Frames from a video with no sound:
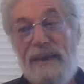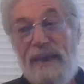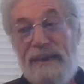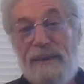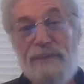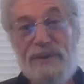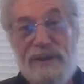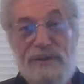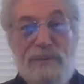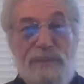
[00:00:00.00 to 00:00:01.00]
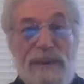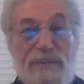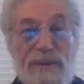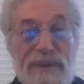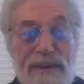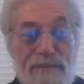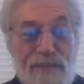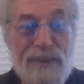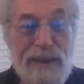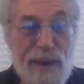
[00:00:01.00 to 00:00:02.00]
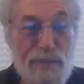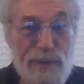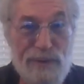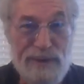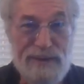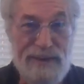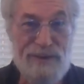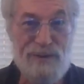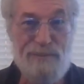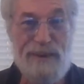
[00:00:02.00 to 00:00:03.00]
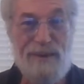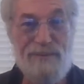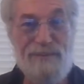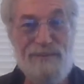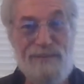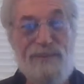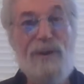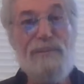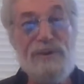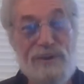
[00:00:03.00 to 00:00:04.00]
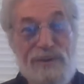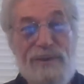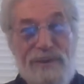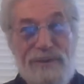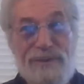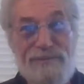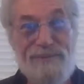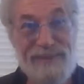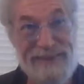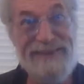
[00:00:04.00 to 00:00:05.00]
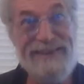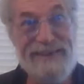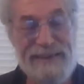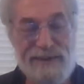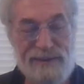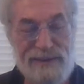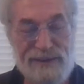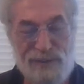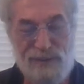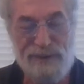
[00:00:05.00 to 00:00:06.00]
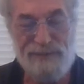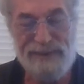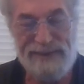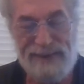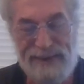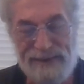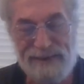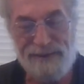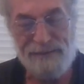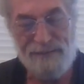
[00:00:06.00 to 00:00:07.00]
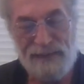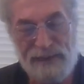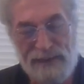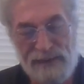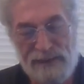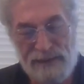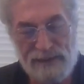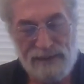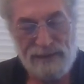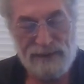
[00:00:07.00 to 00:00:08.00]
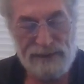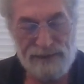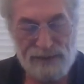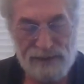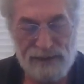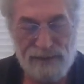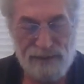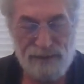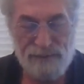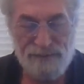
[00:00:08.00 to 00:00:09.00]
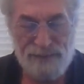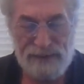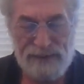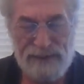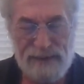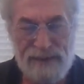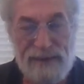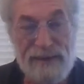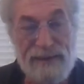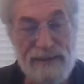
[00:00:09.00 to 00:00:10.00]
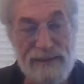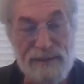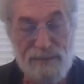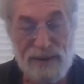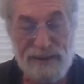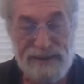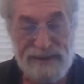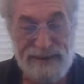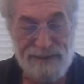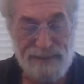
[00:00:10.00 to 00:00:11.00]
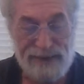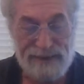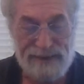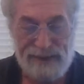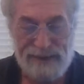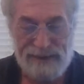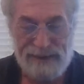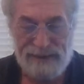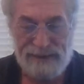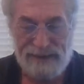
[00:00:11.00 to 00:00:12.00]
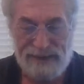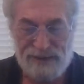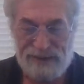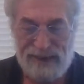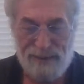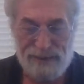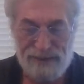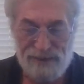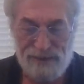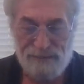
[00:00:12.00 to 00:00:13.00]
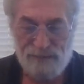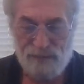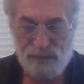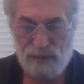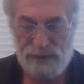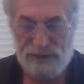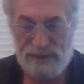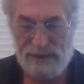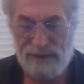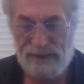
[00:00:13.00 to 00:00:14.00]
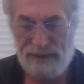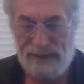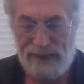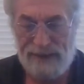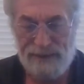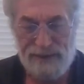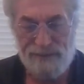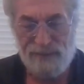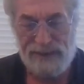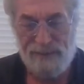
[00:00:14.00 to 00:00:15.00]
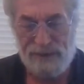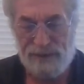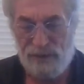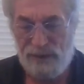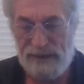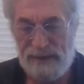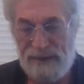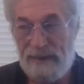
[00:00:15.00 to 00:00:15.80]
And I'm going to send you people to help you to teach about pharmaceuticals. Yeah, that's where it began there. All right, so the mullein, getting back to that, it contains saponins, which they're anti-inflammatory,